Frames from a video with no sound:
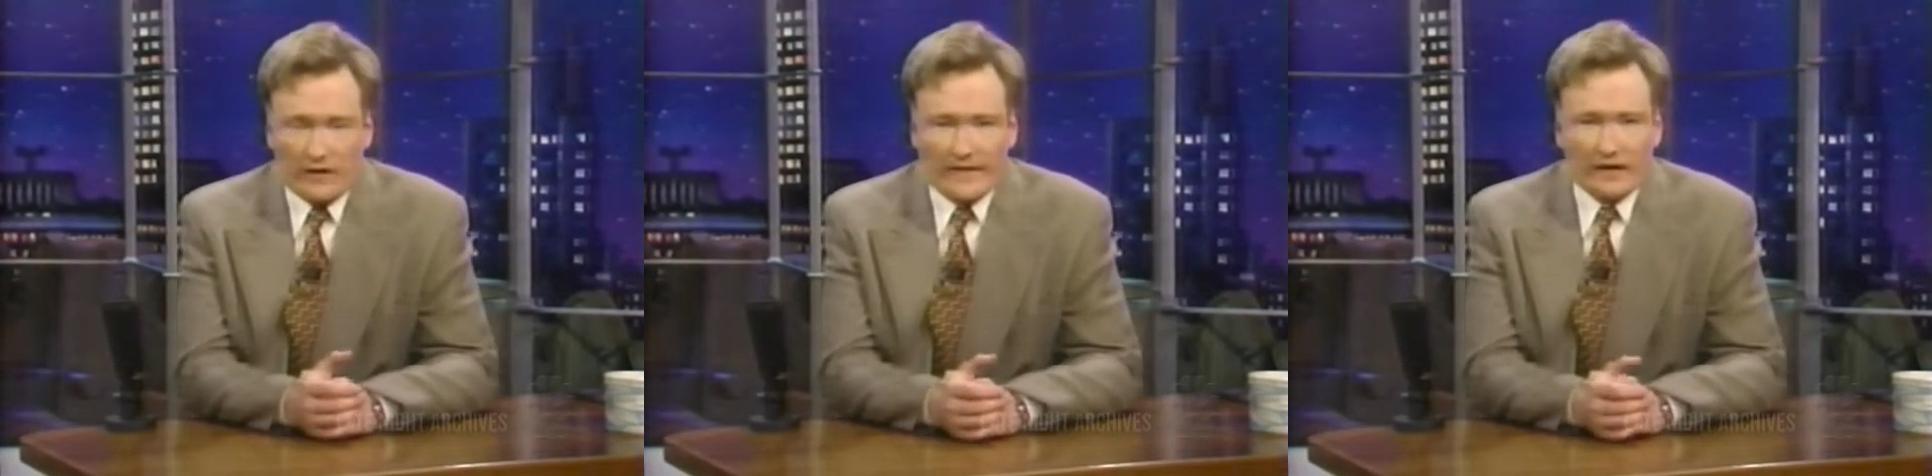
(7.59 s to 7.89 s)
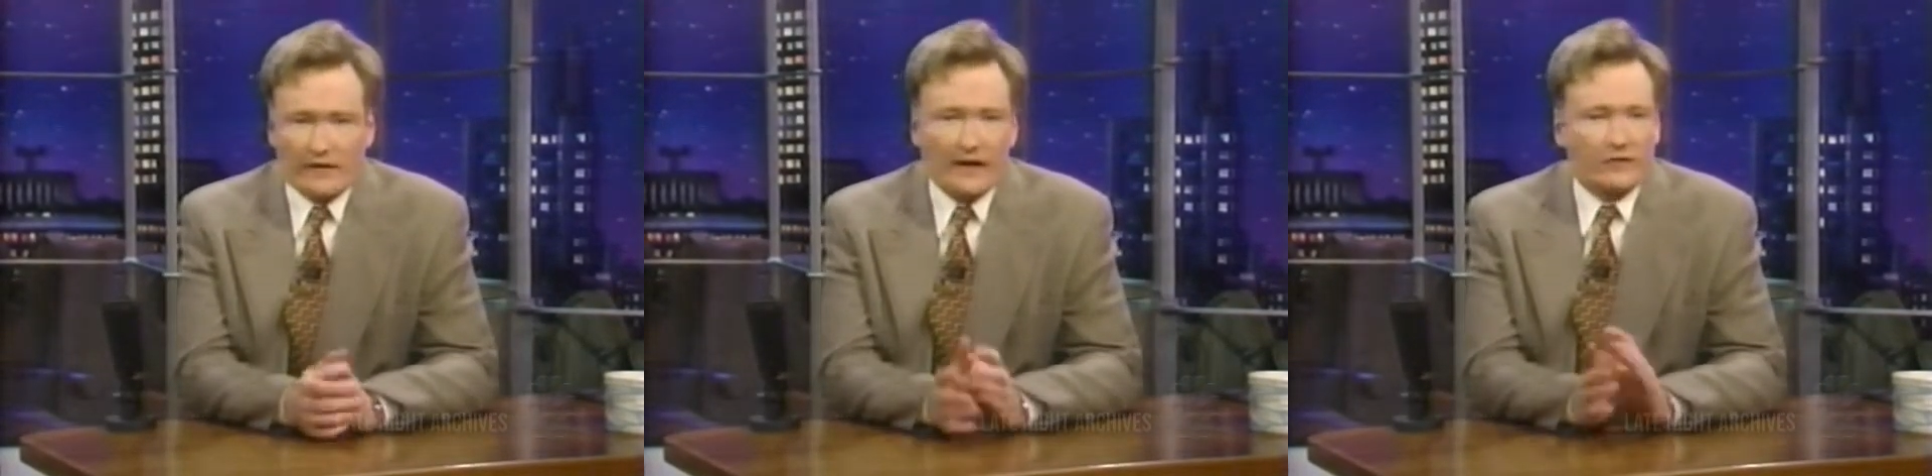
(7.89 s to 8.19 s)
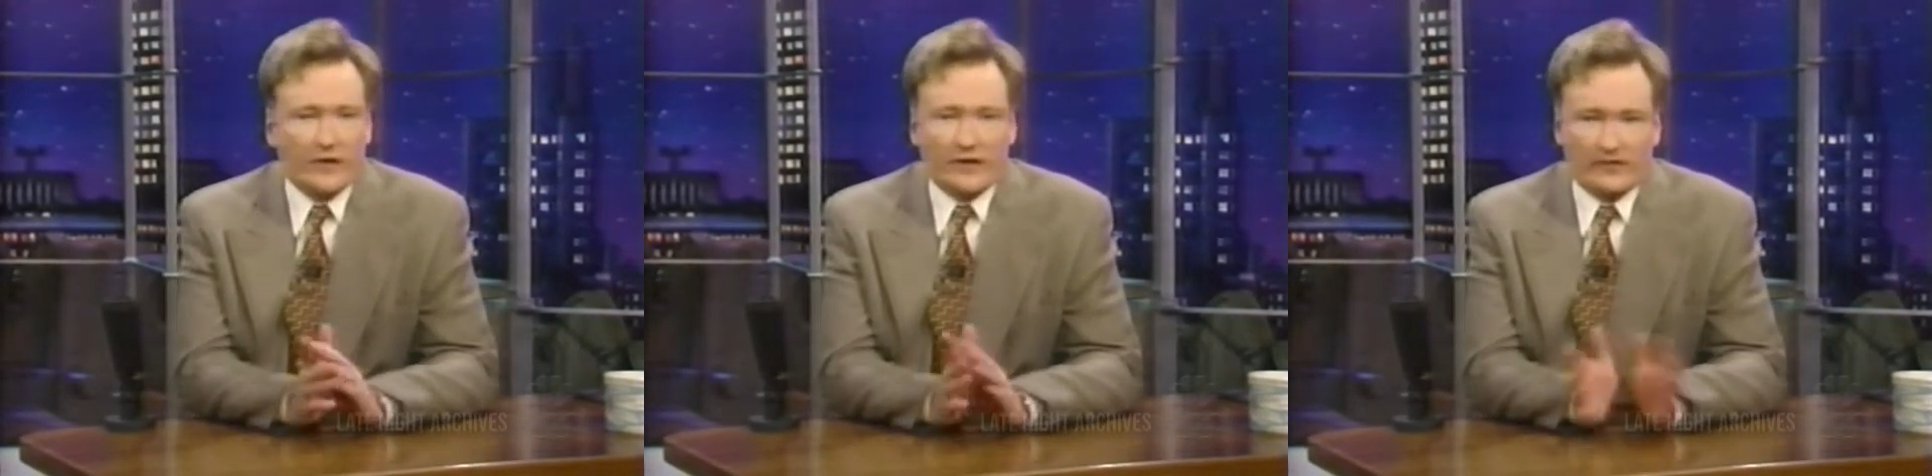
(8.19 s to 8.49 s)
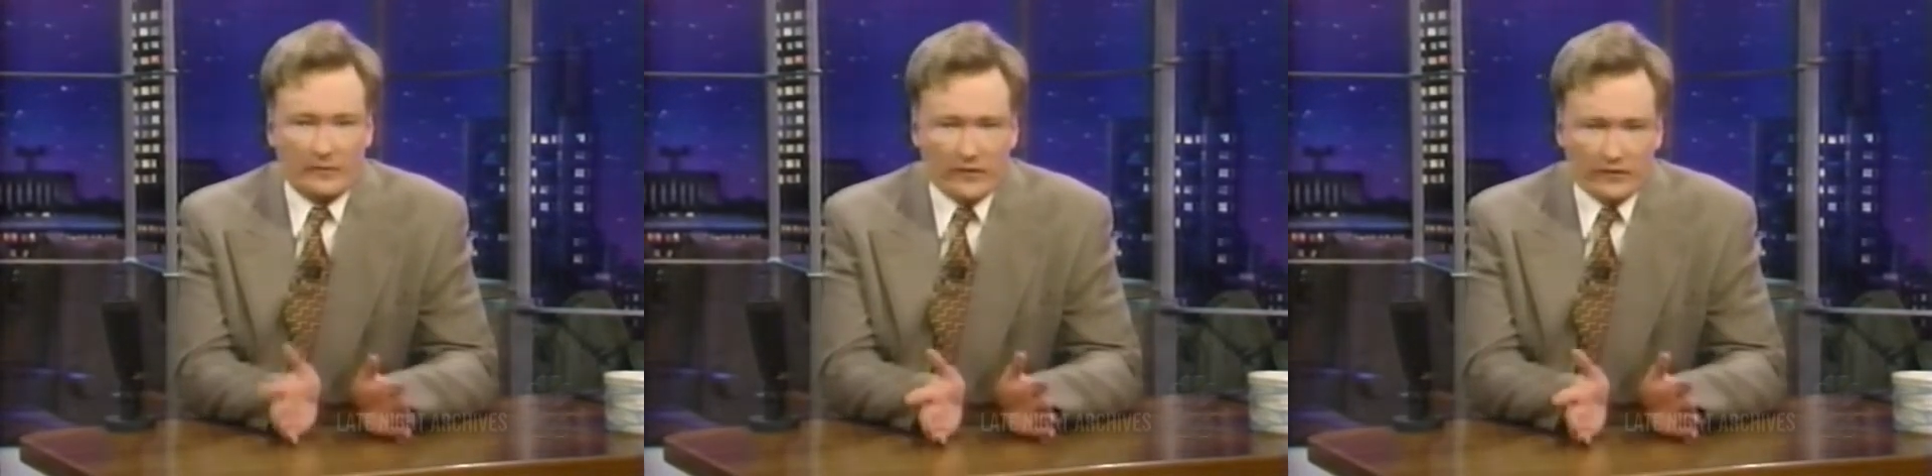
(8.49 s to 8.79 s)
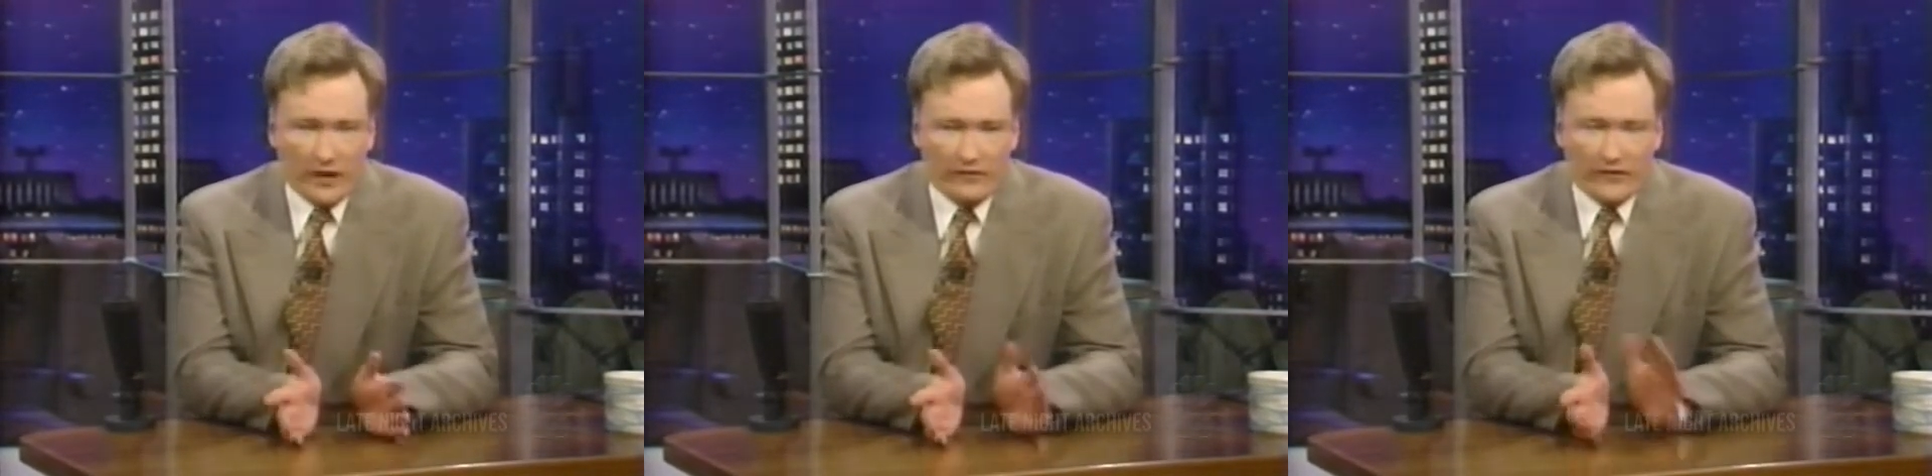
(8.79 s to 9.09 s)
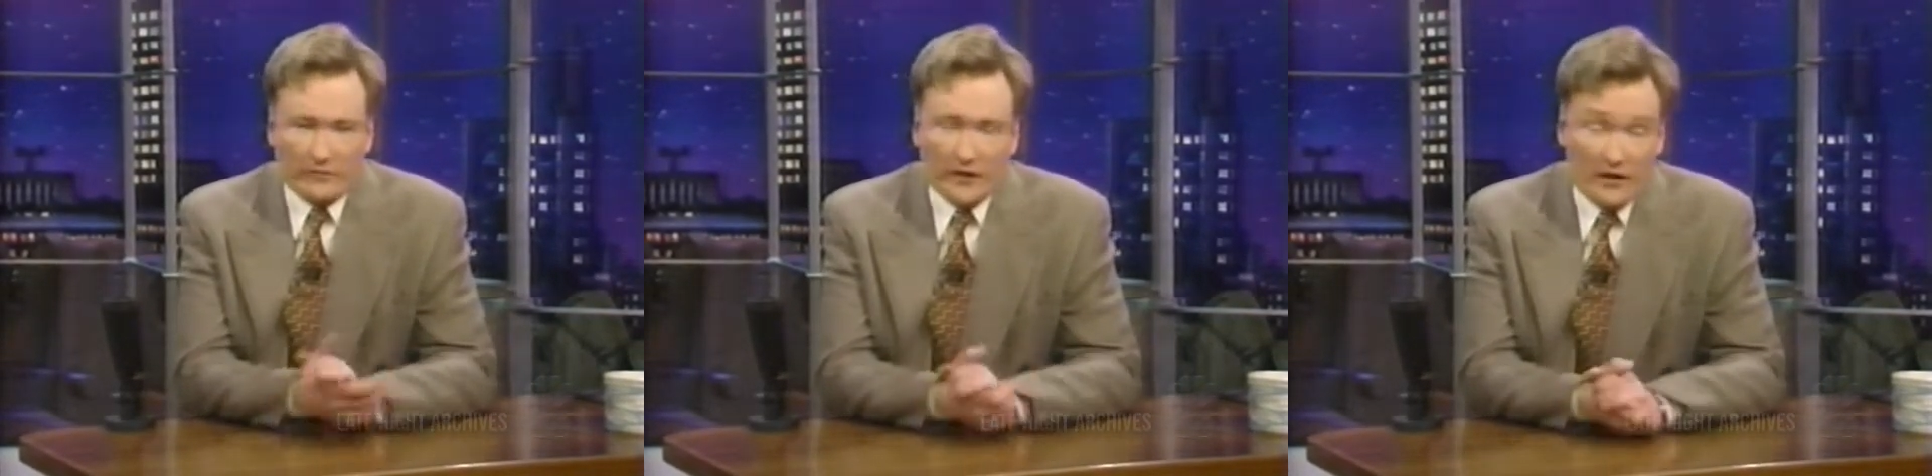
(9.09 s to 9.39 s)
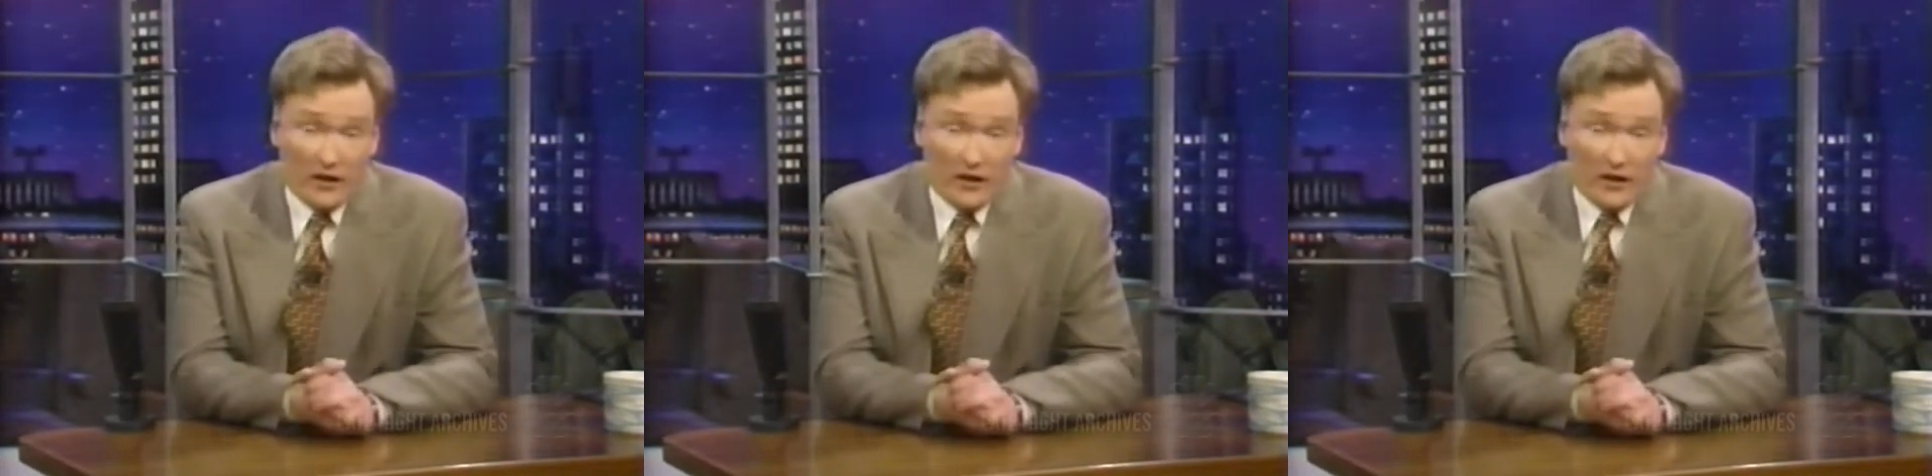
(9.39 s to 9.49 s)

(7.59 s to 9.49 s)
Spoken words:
and the crowd really seemed to love him.